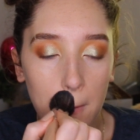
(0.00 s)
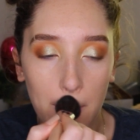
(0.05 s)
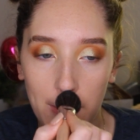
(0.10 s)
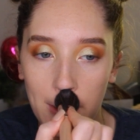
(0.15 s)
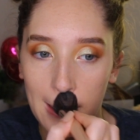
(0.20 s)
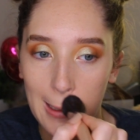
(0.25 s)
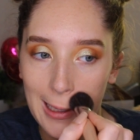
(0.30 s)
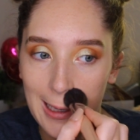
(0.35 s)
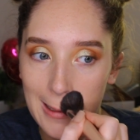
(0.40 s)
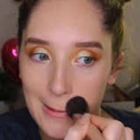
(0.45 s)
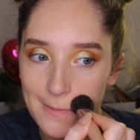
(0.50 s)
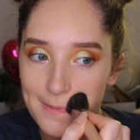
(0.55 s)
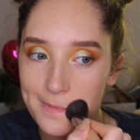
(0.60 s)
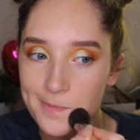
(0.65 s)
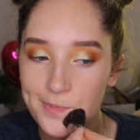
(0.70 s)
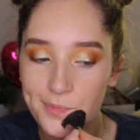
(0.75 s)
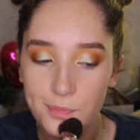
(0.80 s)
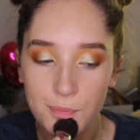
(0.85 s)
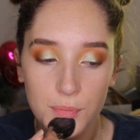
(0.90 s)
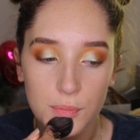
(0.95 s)
But
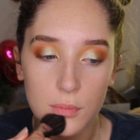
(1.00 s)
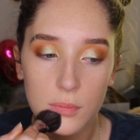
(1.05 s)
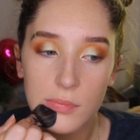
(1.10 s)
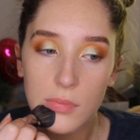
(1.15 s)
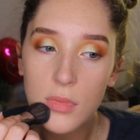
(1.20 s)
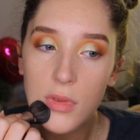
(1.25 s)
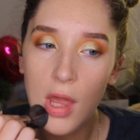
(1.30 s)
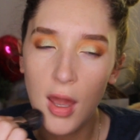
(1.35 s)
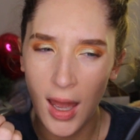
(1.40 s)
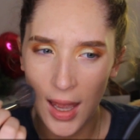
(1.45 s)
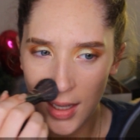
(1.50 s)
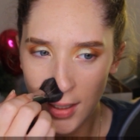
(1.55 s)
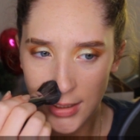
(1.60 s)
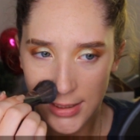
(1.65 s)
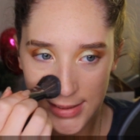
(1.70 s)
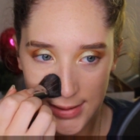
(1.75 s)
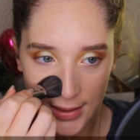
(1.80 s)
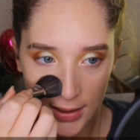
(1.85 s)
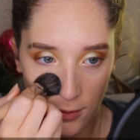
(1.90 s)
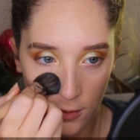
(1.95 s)
I
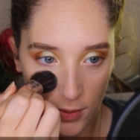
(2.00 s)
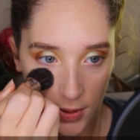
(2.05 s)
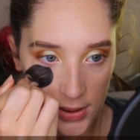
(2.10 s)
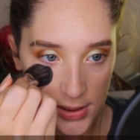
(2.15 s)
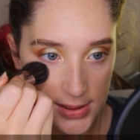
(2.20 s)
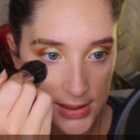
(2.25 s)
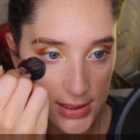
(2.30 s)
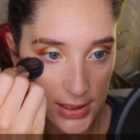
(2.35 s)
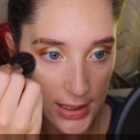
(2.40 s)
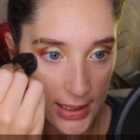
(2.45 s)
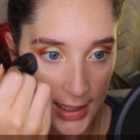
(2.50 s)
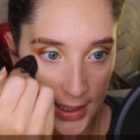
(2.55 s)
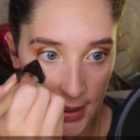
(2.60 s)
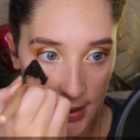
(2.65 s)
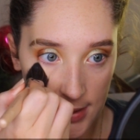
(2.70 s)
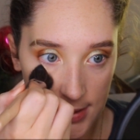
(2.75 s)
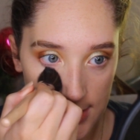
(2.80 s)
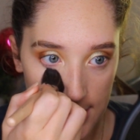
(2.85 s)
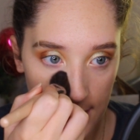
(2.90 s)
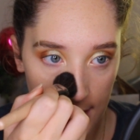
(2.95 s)
honestly want to
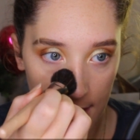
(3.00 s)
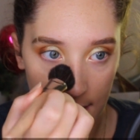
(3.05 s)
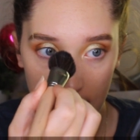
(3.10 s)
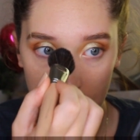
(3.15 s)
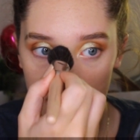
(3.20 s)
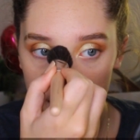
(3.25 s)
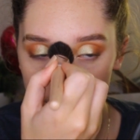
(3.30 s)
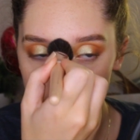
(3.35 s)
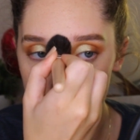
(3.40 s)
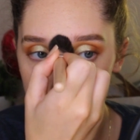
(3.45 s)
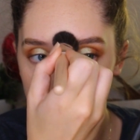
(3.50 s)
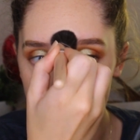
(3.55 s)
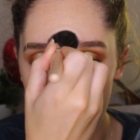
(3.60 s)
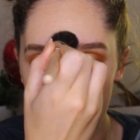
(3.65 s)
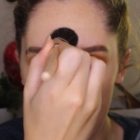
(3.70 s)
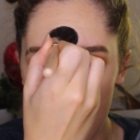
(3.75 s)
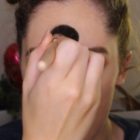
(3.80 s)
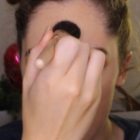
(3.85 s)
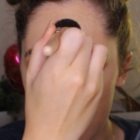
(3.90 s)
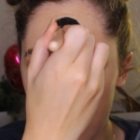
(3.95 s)
get
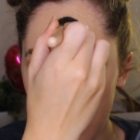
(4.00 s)
a